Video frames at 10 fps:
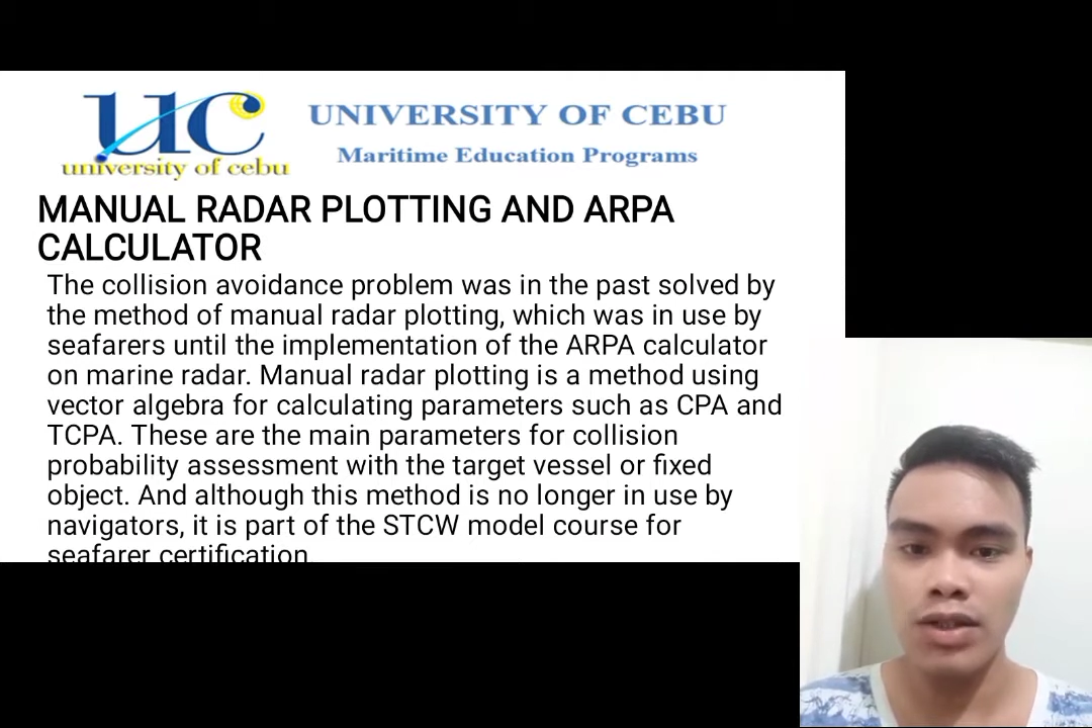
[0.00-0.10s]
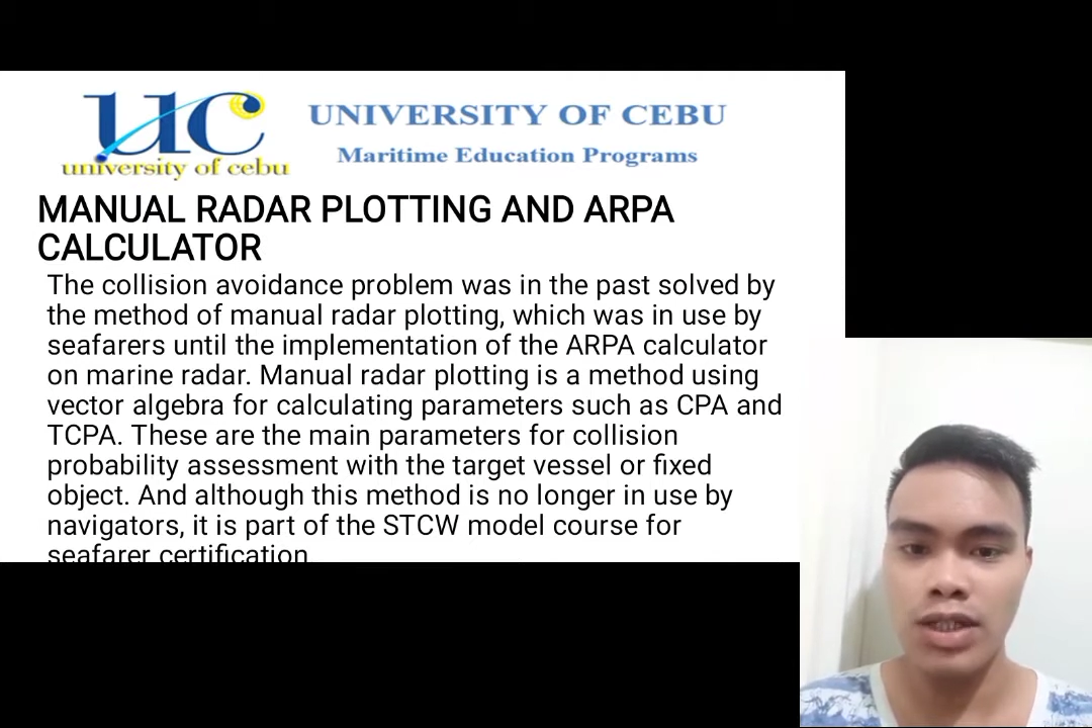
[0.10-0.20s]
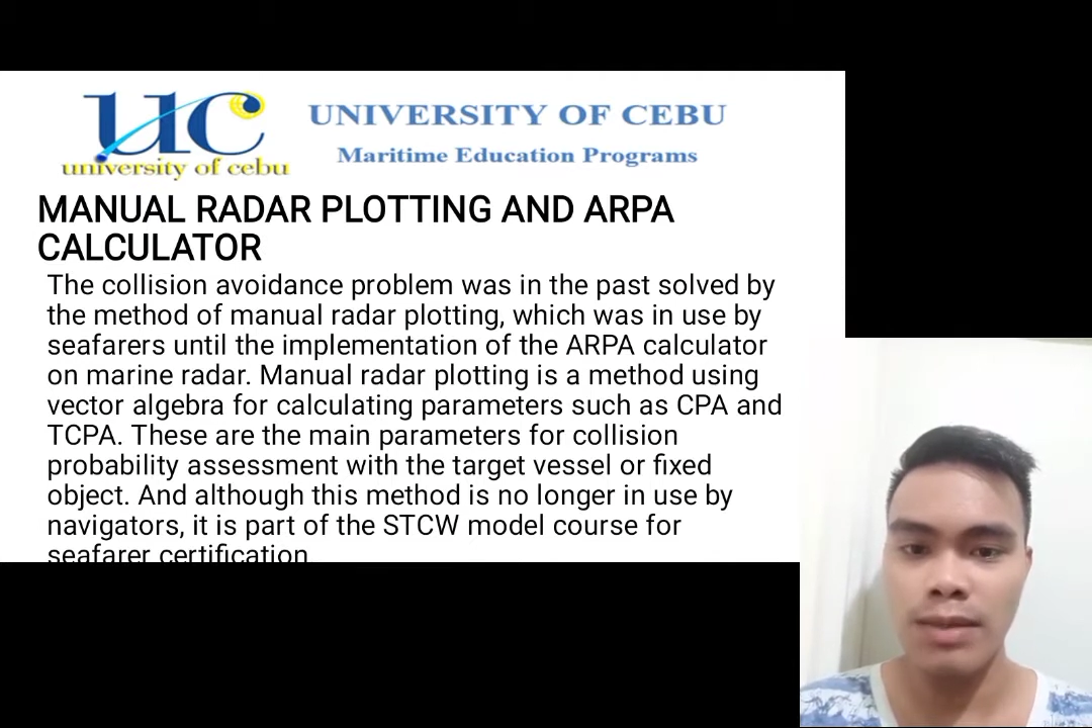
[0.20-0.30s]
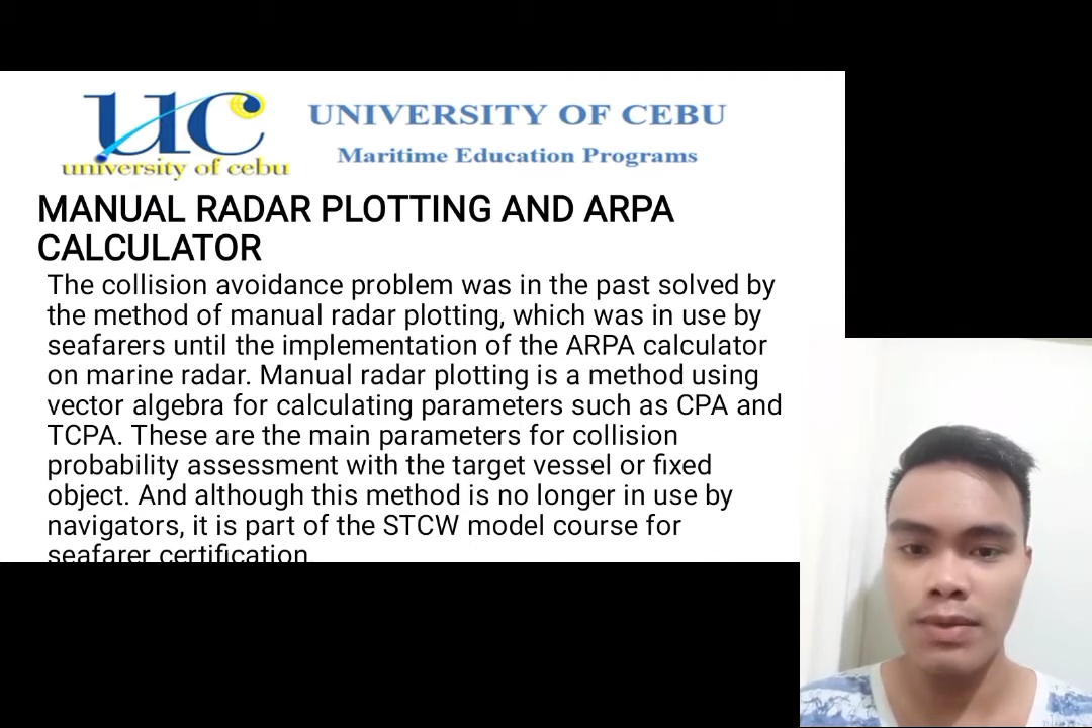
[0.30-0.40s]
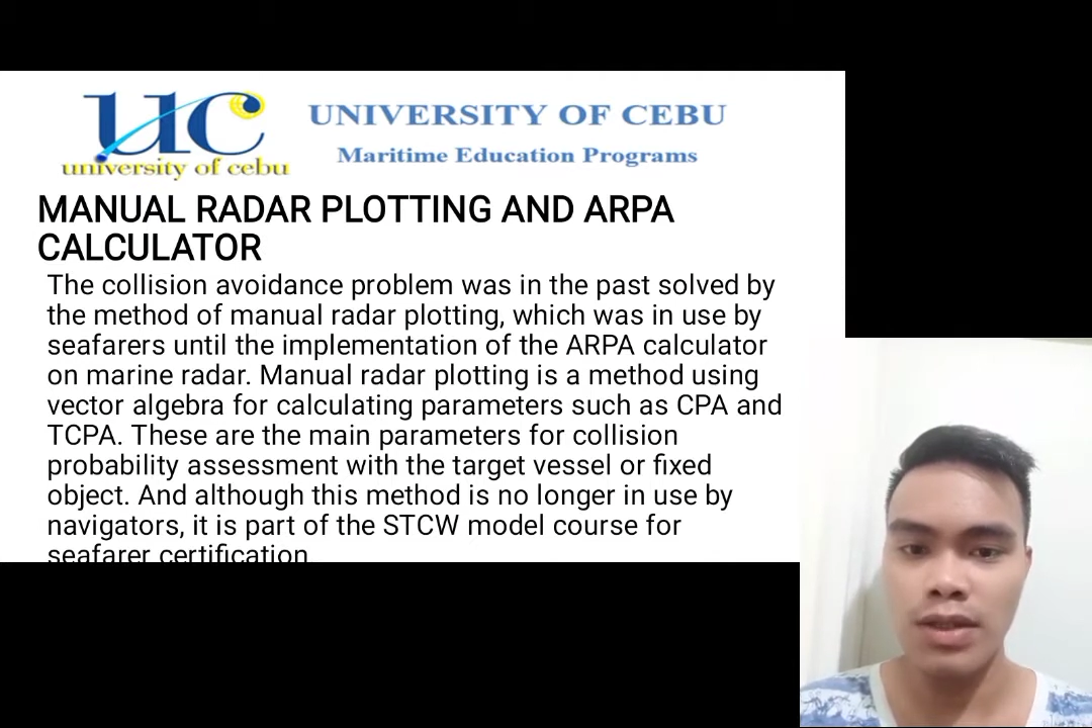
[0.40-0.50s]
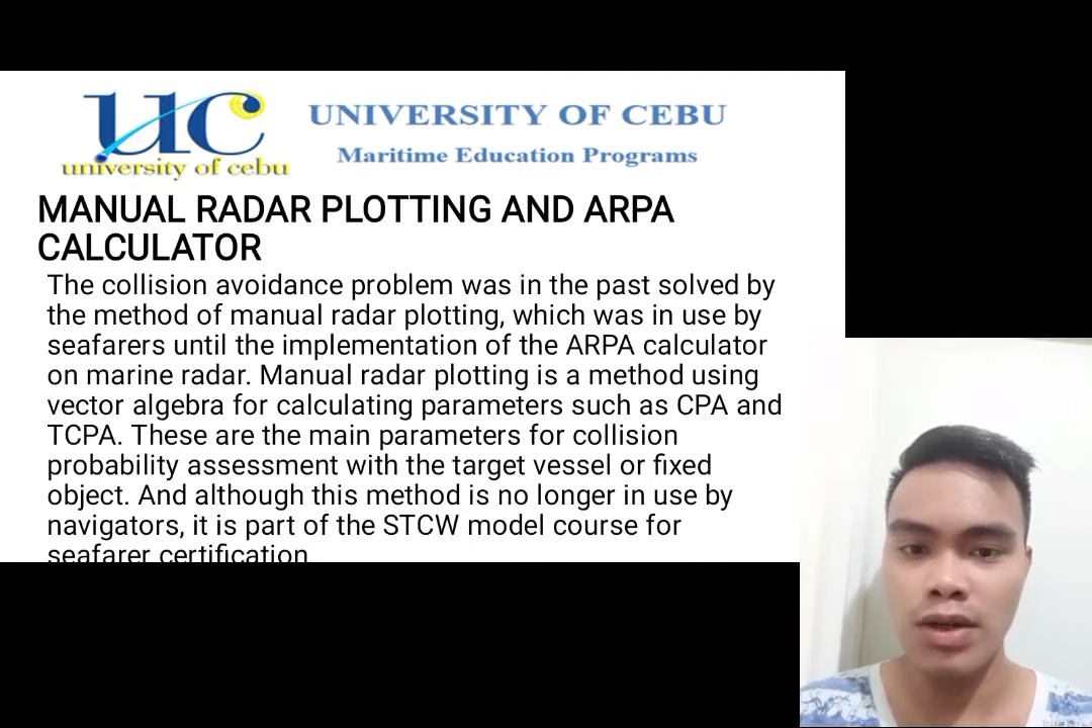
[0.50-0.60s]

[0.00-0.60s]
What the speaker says: ship's